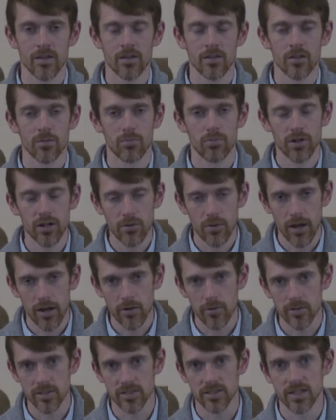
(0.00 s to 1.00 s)
The
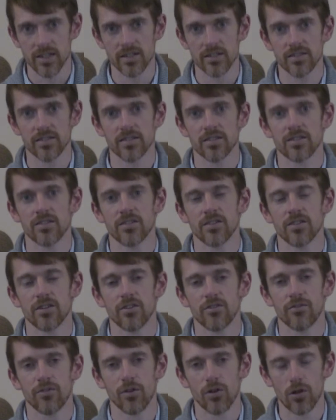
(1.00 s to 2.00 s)
prerequisite
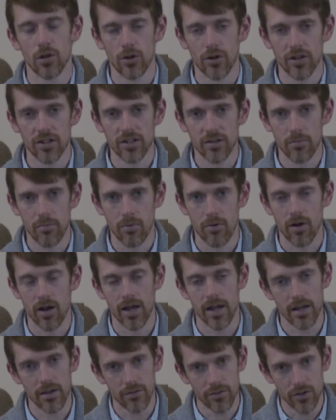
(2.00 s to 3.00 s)
for learning to
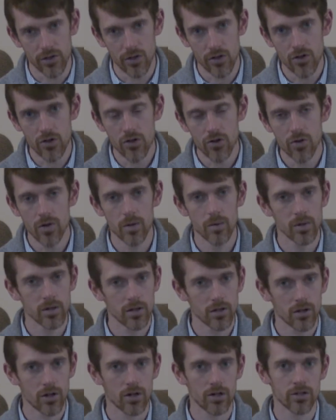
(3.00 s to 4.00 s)
pray, if you would
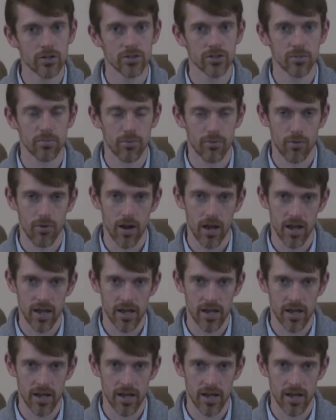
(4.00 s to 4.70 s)
learn to pray,